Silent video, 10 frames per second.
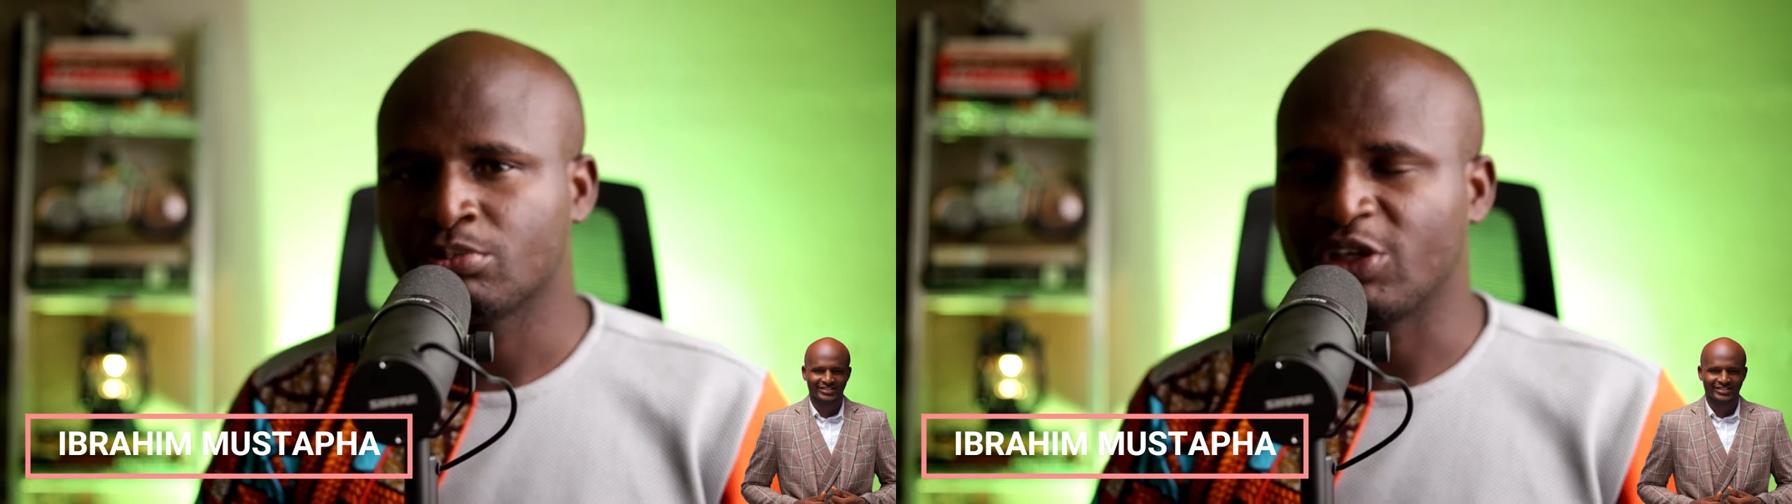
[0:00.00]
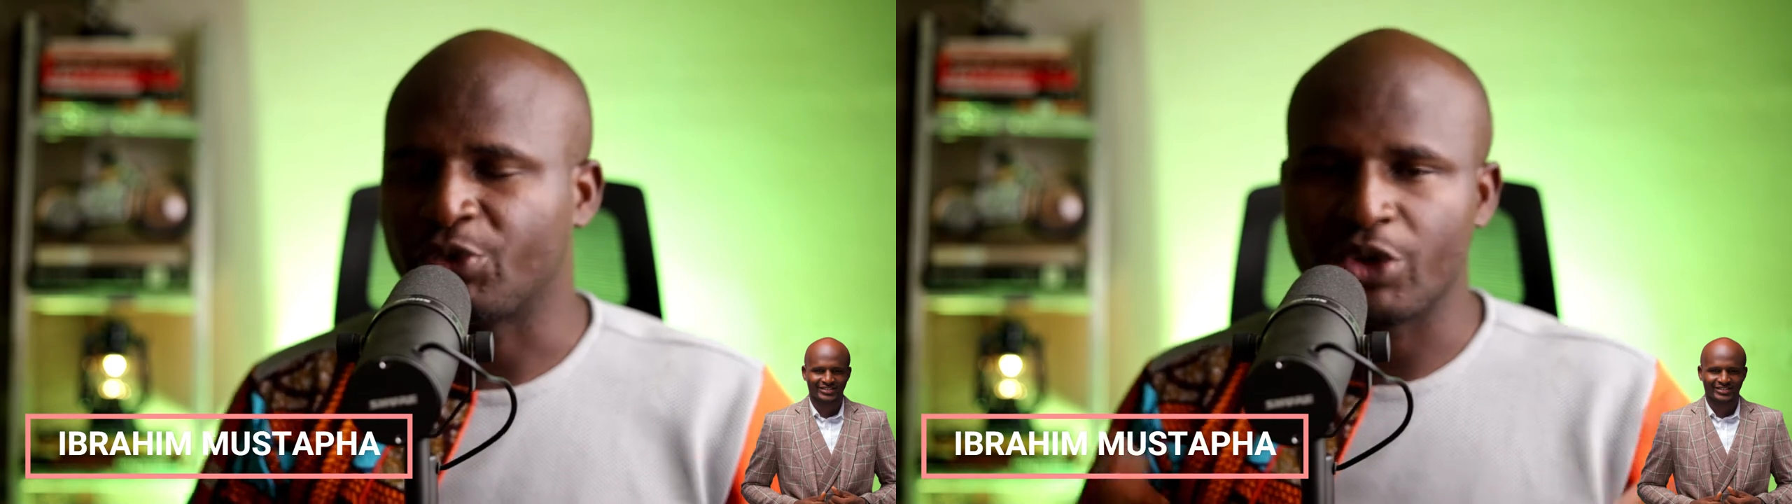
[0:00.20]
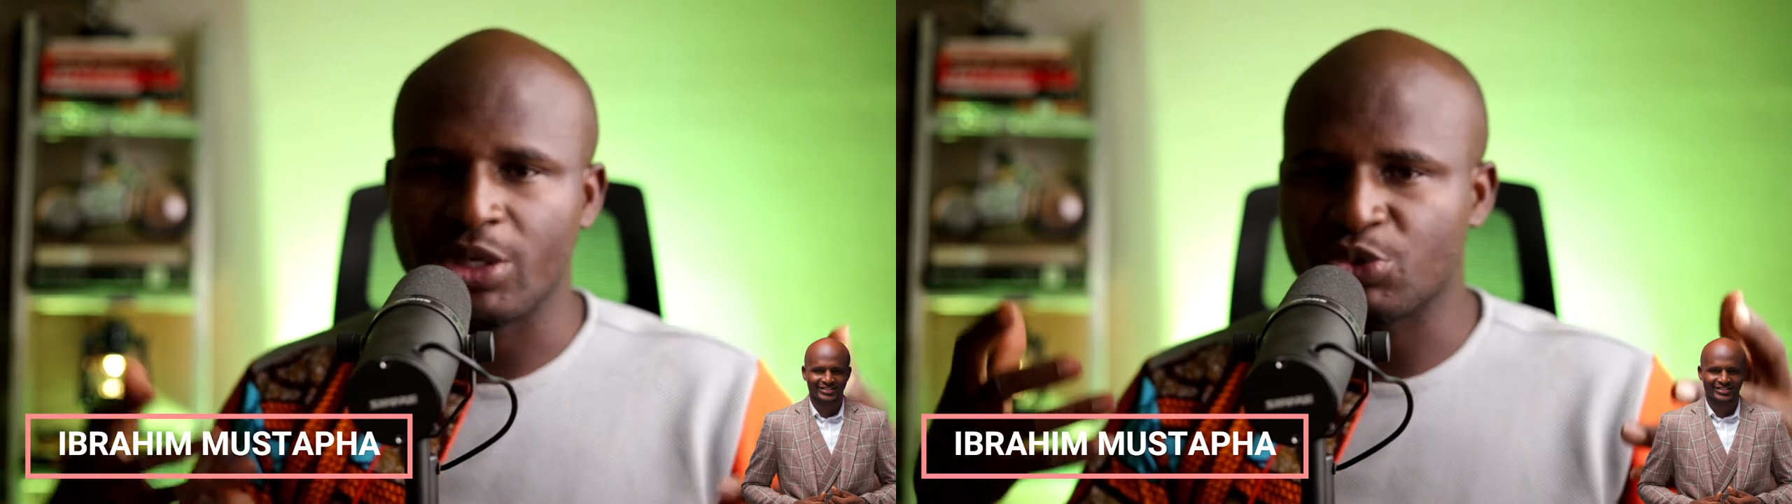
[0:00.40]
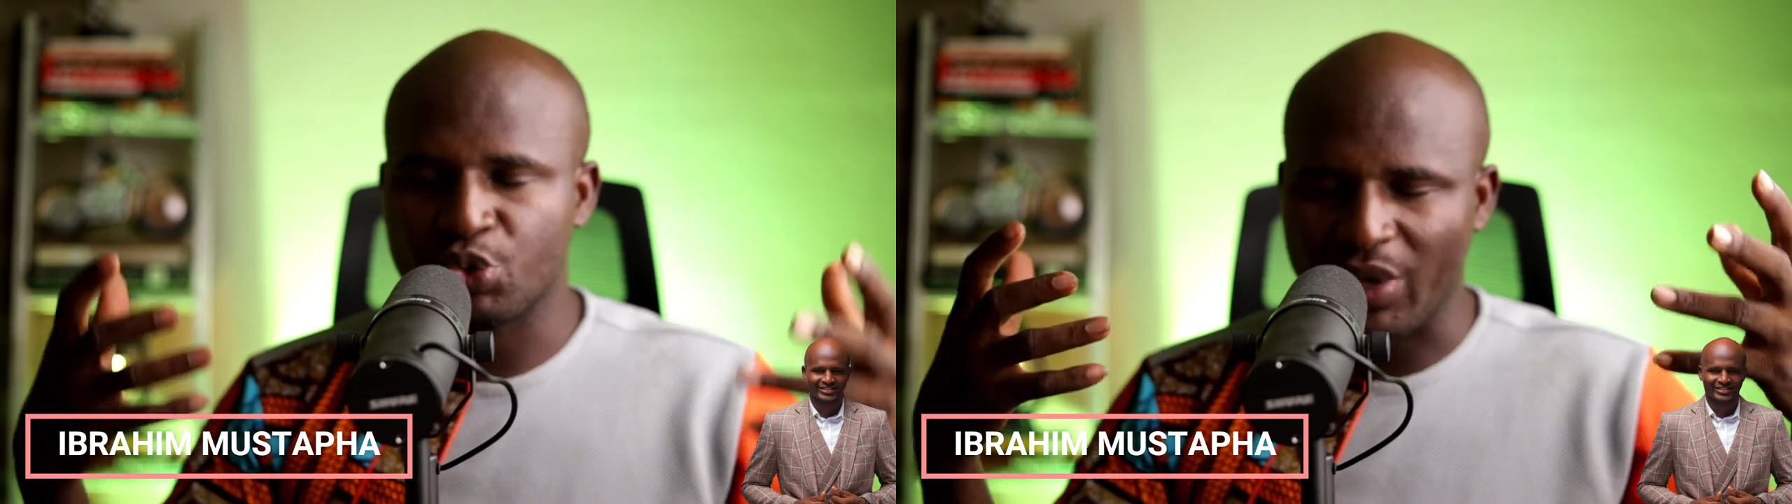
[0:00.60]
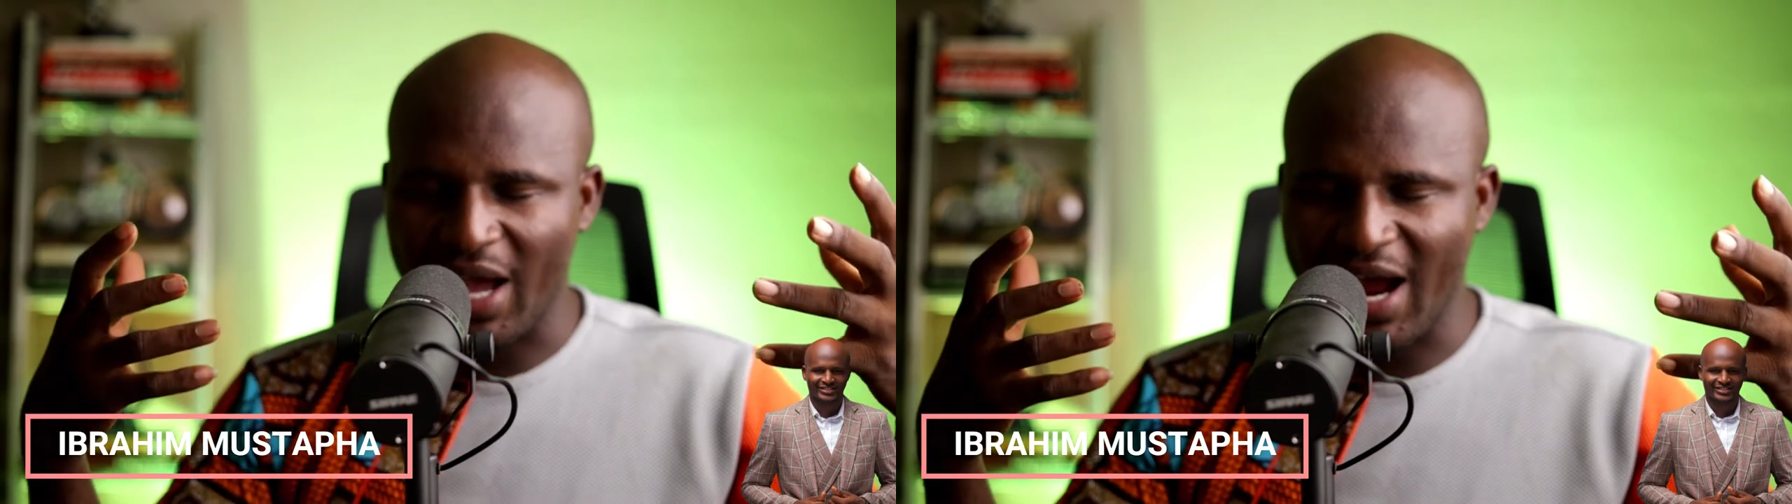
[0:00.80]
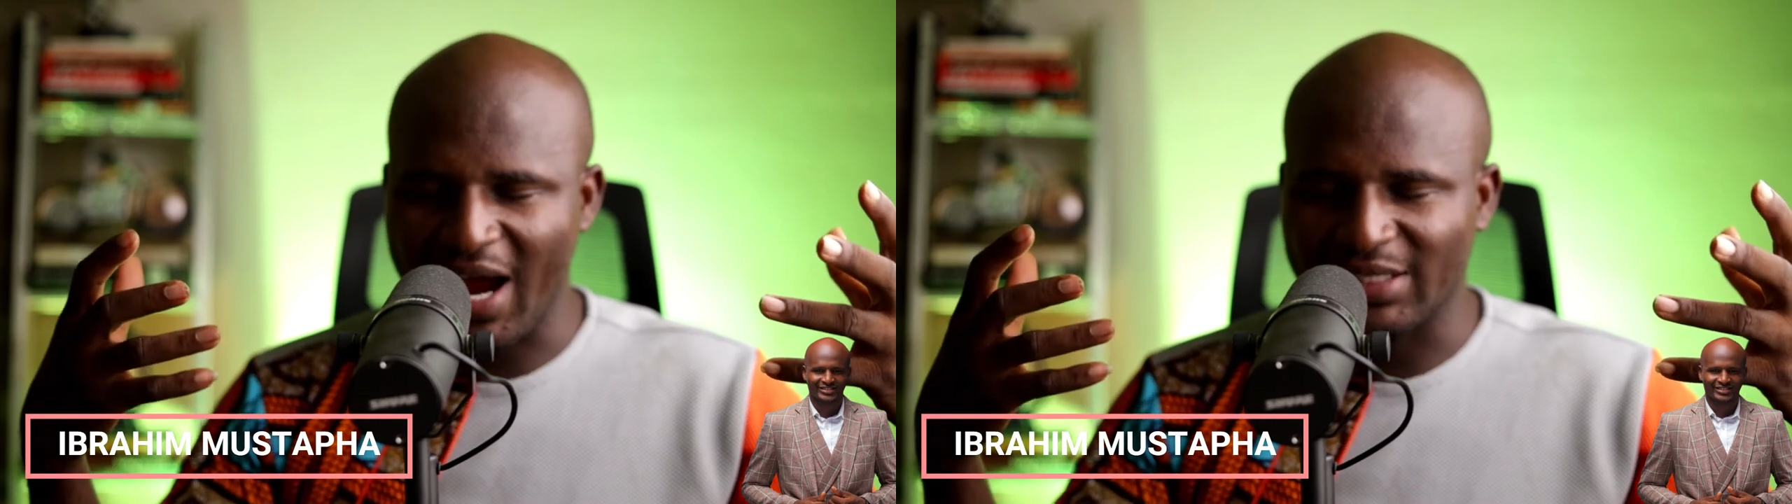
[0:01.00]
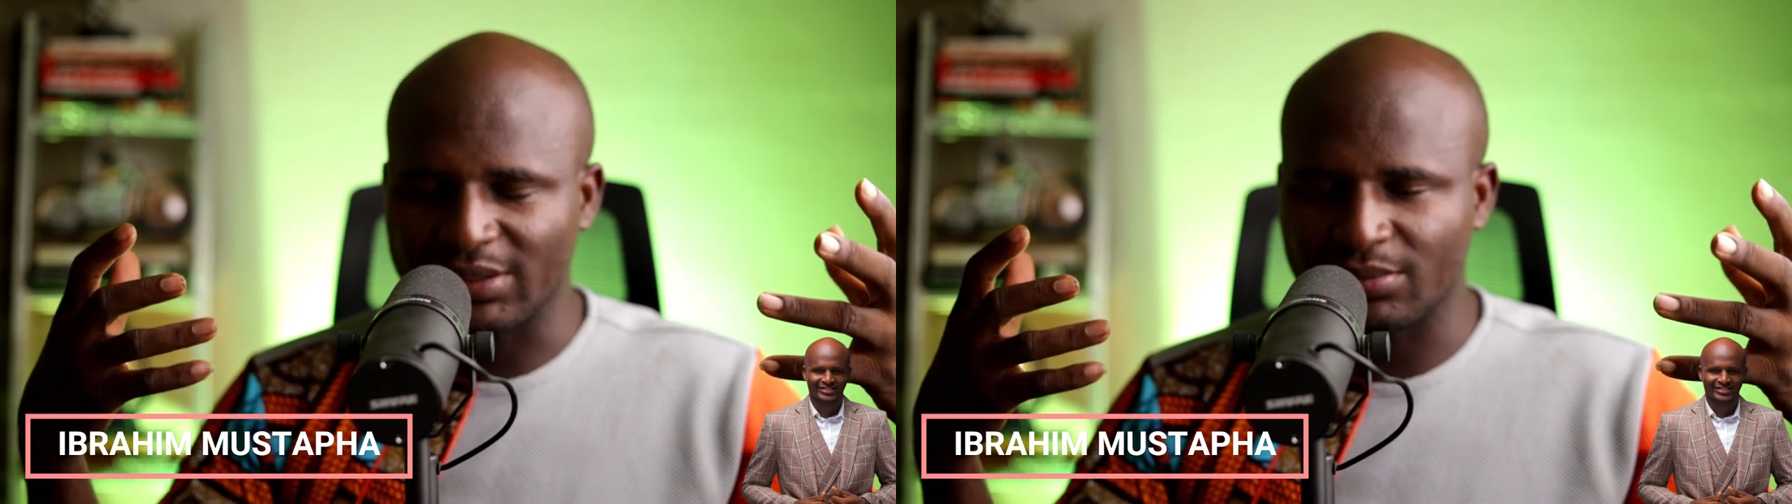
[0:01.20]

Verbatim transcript: The dreams we had,